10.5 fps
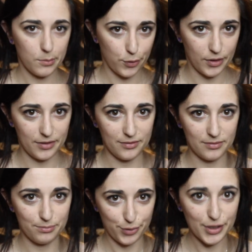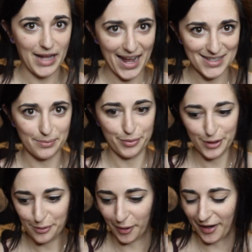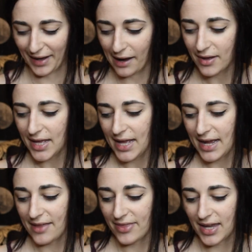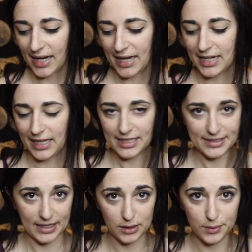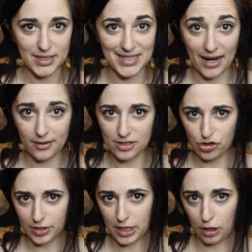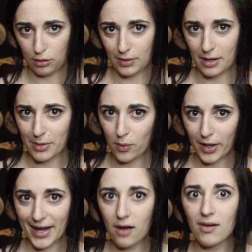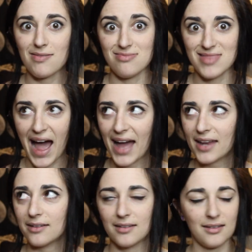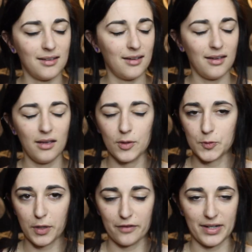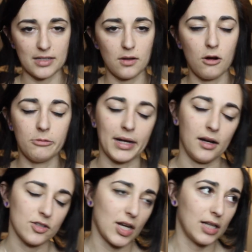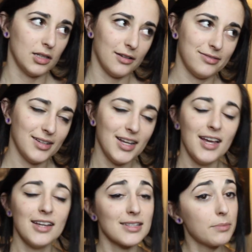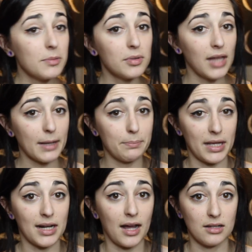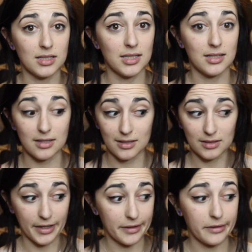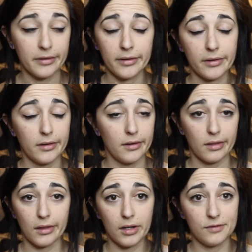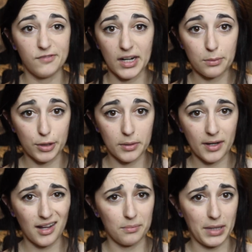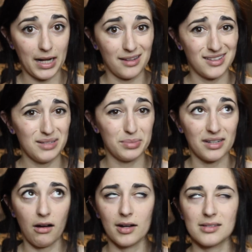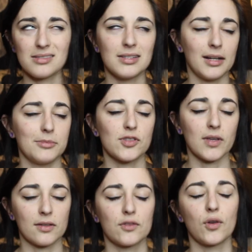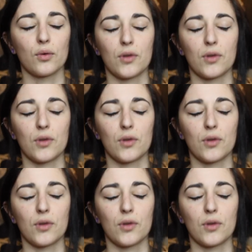pre as a pre-workout, and then I kind of like dilute it down and drink it throughout my workout, and that was perfect. Oh my gosh, I love, some people like beta-alanine and like then find a pre-workout beta alanine. But honestly, I'm just like so